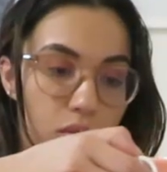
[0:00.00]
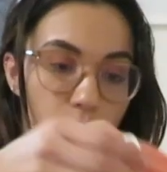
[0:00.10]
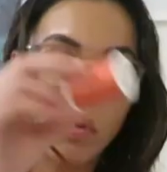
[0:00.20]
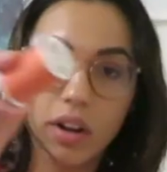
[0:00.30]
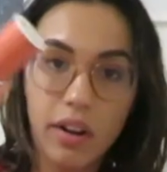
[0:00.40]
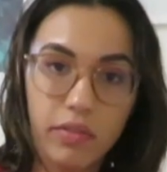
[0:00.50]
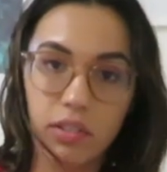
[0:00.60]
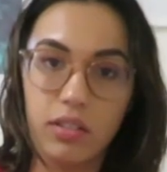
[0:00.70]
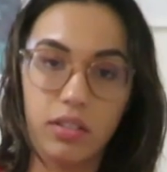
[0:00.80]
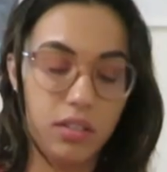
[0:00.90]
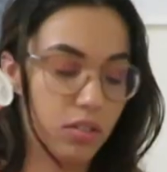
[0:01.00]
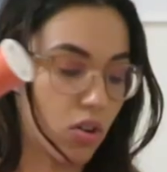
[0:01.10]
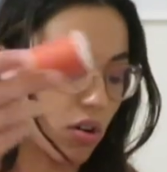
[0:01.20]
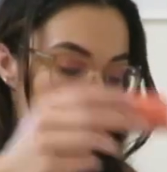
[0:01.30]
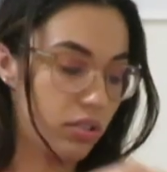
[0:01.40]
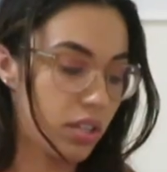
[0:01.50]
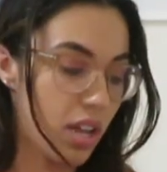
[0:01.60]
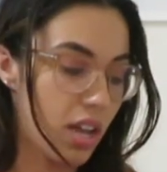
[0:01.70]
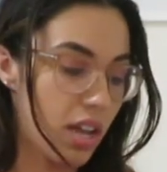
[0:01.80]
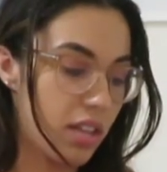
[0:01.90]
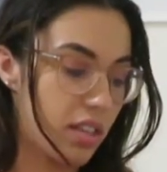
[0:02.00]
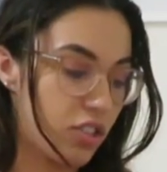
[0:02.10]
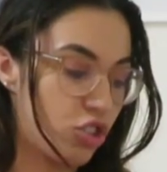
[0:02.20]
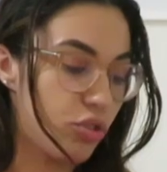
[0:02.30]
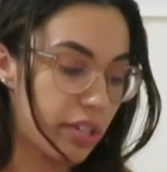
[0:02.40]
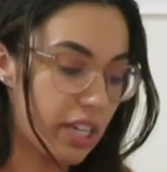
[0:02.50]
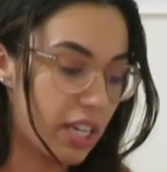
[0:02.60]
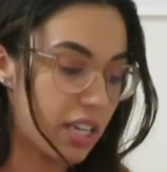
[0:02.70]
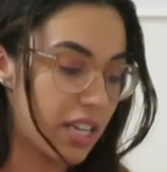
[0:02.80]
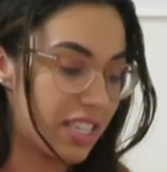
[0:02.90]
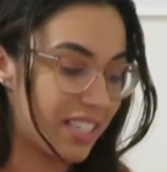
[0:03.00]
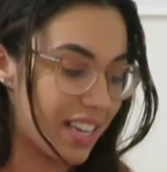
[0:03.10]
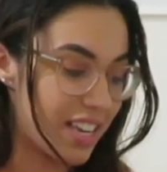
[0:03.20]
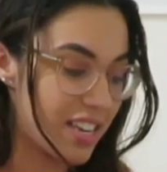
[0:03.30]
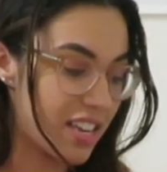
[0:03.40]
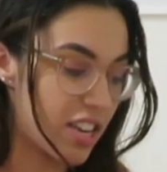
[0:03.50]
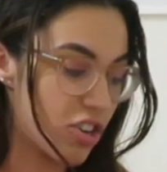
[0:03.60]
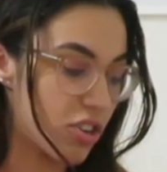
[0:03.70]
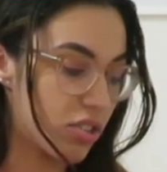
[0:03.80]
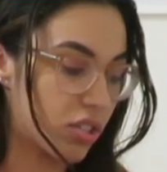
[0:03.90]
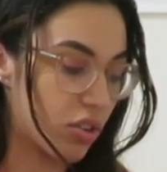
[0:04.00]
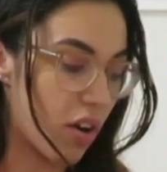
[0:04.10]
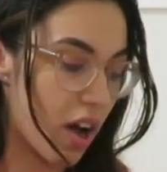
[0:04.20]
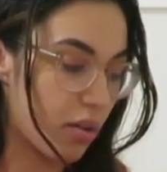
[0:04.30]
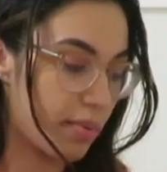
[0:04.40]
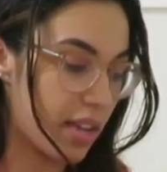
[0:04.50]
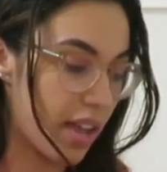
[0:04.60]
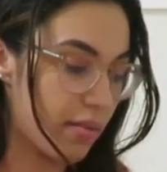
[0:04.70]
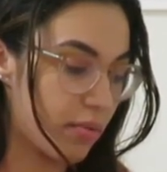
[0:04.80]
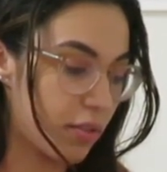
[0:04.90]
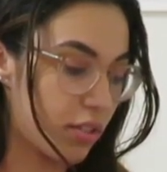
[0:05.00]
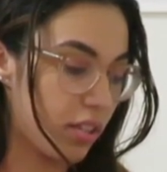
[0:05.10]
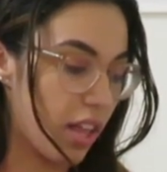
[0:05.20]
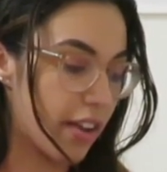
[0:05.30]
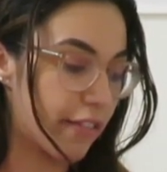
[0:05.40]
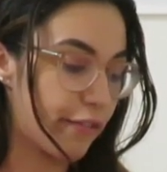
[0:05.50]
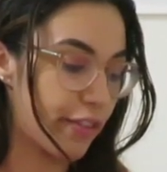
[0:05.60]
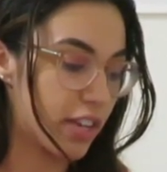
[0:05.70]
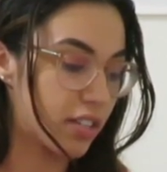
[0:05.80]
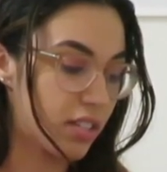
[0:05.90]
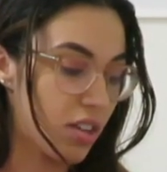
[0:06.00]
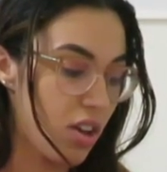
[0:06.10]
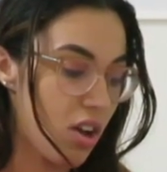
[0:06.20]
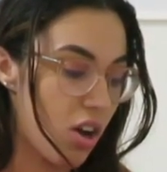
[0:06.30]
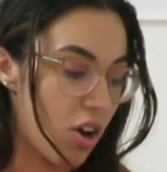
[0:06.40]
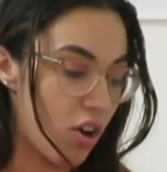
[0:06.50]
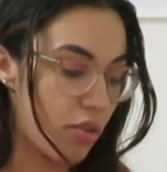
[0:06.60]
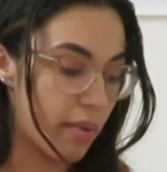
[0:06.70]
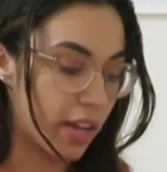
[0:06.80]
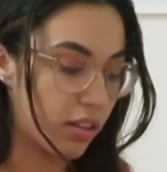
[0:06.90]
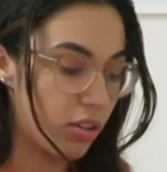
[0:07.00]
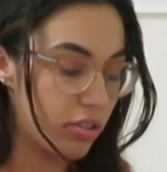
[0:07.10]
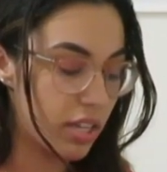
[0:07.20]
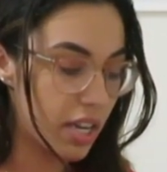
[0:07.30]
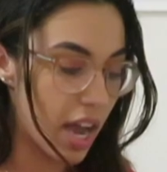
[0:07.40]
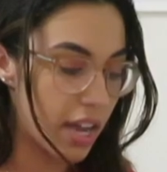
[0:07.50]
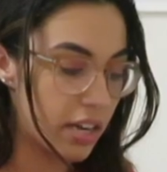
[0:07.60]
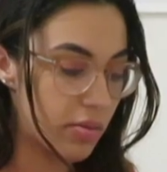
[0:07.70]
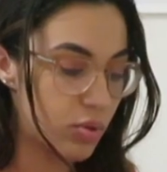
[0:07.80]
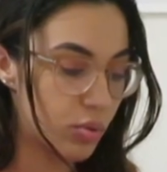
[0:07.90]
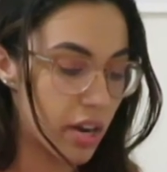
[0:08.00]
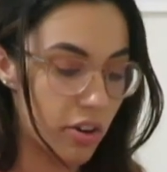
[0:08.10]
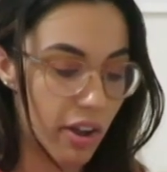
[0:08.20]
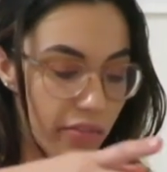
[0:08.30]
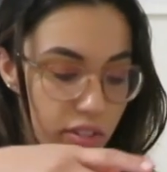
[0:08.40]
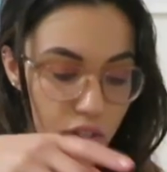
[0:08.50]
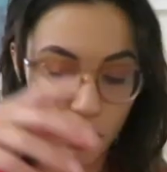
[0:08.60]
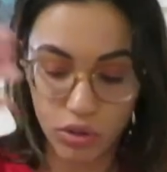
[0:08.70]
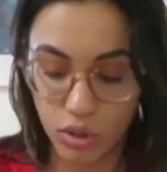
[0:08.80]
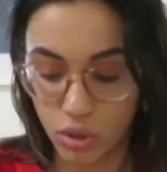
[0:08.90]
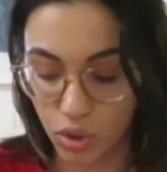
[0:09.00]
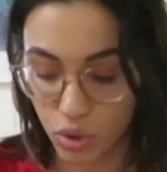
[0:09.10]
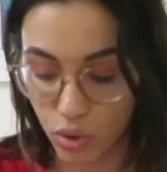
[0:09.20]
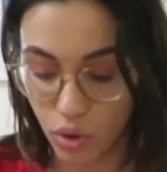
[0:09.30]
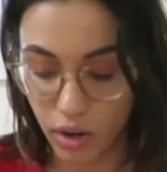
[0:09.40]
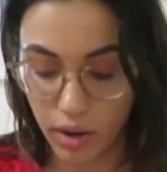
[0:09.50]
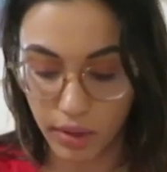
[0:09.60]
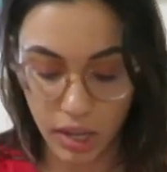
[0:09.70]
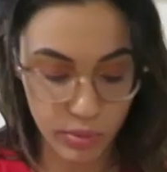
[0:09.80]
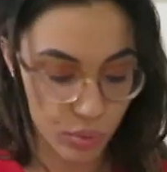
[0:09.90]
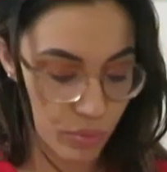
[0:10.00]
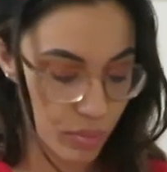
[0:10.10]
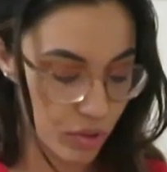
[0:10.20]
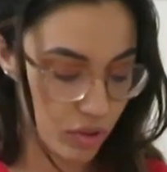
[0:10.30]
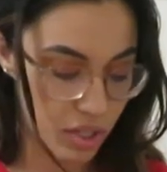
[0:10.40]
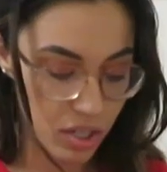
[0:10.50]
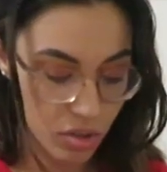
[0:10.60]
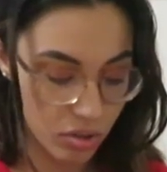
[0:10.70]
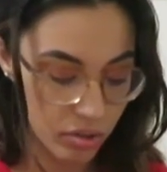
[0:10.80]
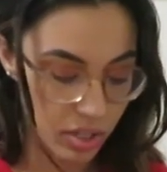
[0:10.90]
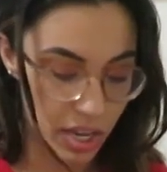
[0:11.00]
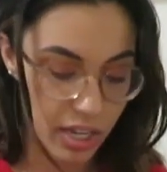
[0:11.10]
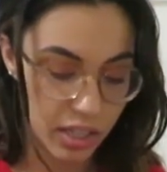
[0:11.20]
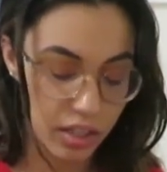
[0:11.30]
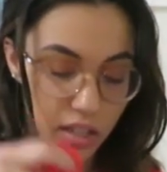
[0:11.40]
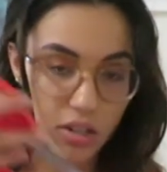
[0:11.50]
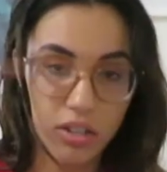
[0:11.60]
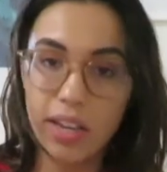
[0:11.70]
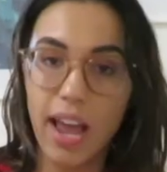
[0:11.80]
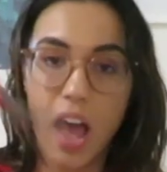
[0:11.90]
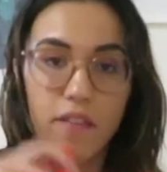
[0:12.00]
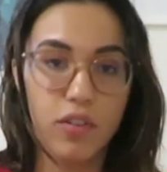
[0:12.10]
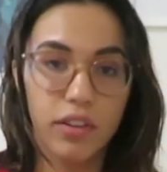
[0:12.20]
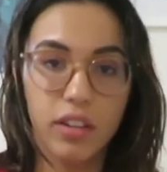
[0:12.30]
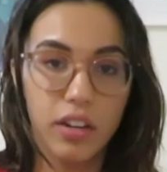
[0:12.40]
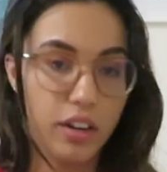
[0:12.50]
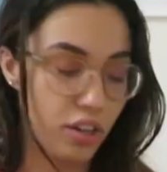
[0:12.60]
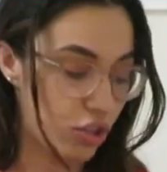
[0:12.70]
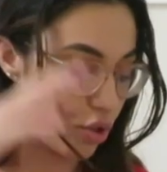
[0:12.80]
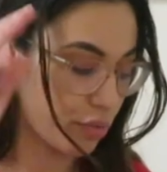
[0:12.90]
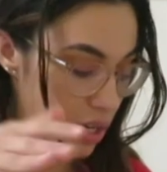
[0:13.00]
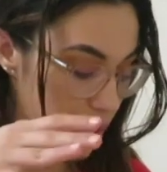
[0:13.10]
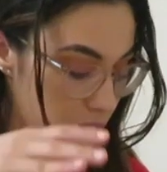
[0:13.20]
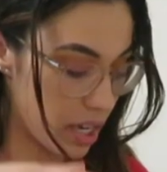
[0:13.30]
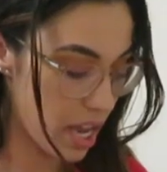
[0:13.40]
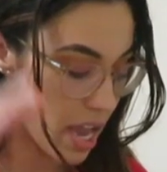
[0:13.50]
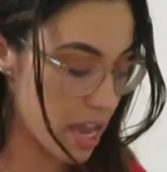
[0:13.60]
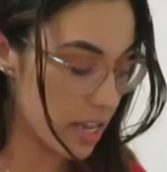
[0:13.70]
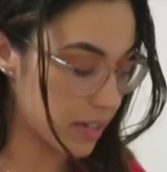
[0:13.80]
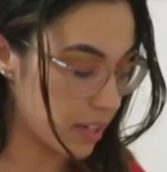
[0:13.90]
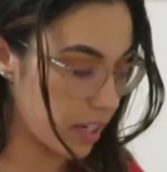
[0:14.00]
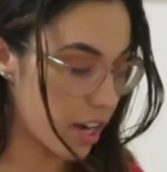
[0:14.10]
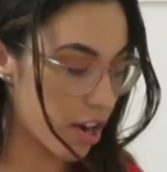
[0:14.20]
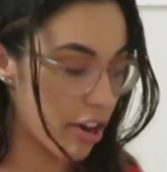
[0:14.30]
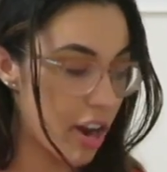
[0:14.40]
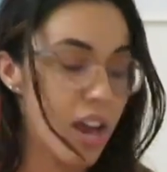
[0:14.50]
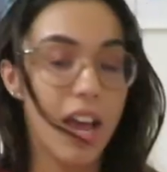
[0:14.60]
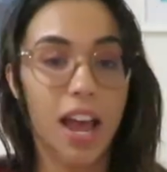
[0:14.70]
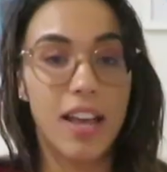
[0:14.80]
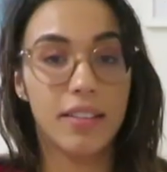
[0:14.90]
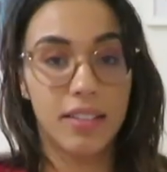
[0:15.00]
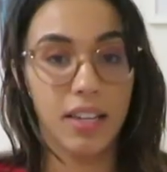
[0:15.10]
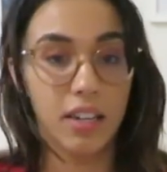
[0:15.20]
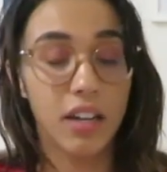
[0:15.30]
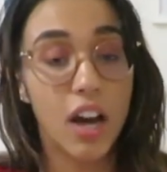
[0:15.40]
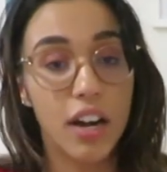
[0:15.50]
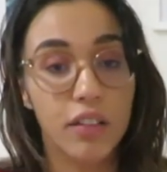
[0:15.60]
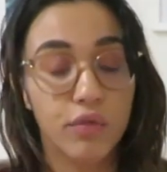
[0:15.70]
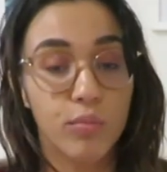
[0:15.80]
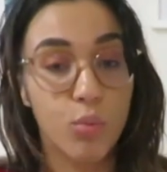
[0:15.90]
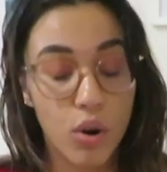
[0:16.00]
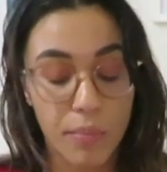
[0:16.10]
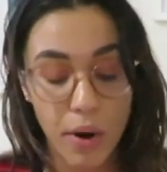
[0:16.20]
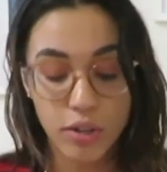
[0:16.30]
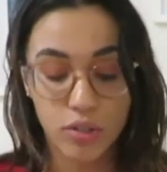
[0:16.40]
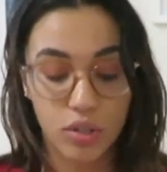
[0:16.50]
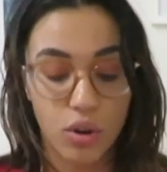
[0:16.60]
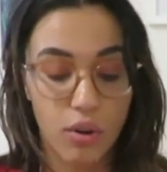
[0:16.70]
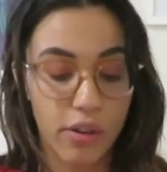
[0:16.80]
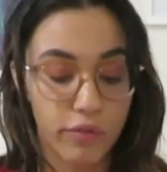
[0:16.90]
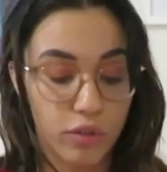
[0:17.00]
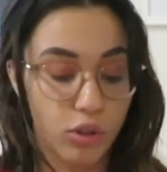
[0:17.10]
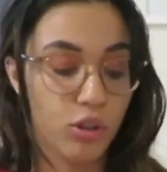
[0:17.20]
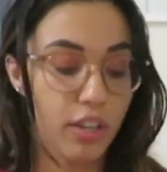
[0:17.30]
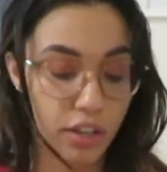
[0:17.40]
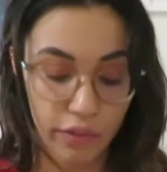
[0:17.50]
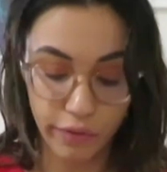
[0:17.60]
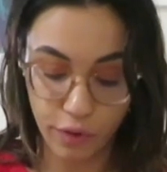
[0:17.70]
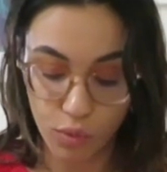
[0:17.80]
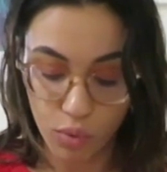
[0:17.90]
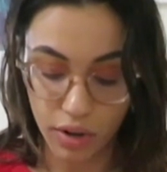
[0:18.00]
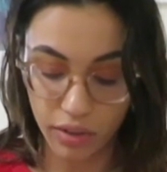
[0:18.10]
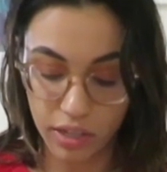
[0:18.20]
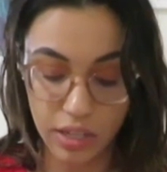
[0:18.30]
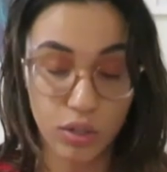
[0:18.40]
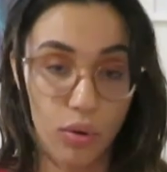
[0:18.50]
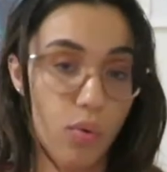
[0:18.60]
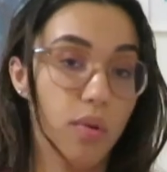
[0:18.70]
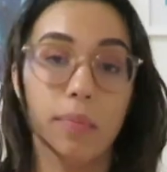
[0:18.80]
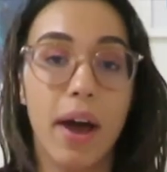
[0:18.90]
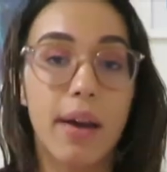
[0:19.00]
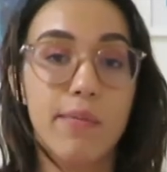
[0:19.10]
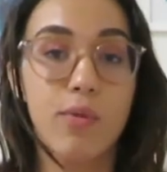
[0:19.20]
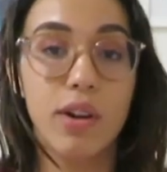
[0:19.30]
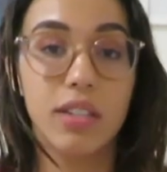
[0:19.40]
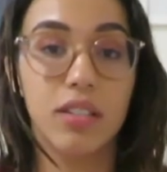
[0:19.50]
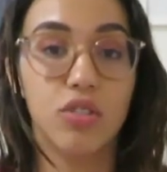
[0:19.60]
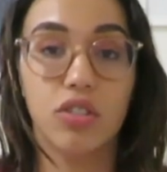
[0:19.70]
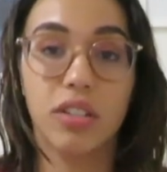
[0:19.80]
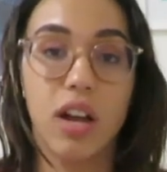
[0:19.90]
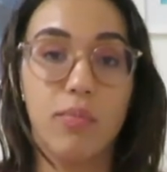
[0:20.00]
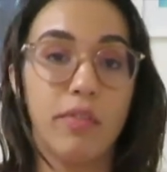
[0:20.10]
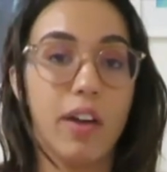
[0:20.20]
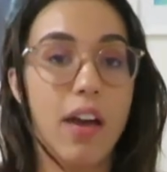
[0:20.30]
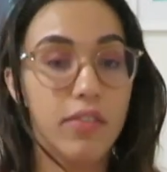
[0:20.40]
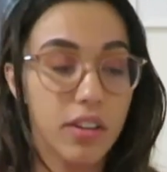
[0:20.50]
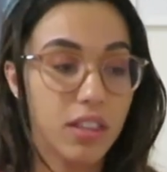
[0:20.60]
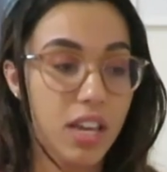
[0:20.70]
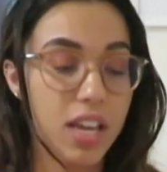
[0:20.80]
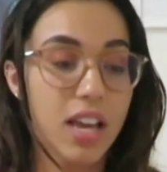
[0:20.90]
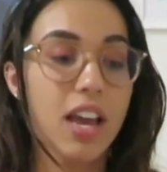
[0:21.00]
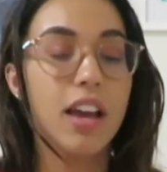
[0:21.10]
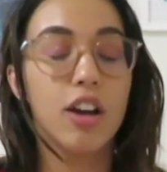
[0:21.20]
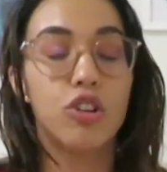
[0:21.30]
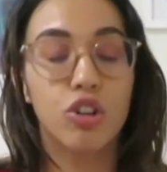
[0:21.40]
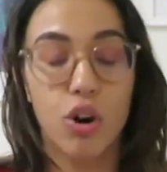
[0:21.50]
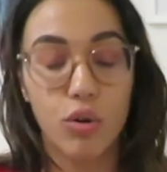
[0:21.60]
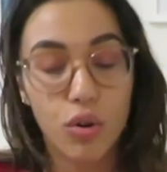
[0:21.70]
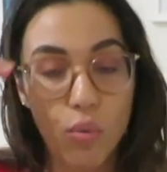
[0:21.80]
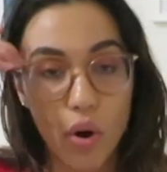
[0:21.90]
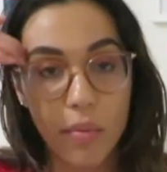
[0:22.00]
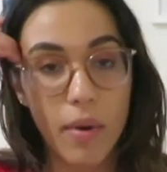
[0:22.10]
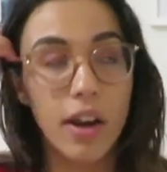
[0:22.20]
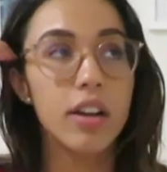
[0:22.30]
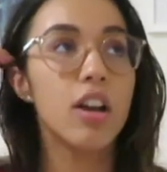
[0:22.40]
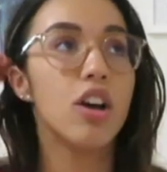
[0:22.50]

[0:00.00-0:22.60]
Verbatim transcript: whatever this is called that you need is in here so I'll be able to like fix all my clothing items without having to go to the store. It comes with a bunch of needles. Like literally everything you need is in here. And Santa got it from Walmart. So if you're looking for one of these cool bad boys that just come with everything, go to Walmart,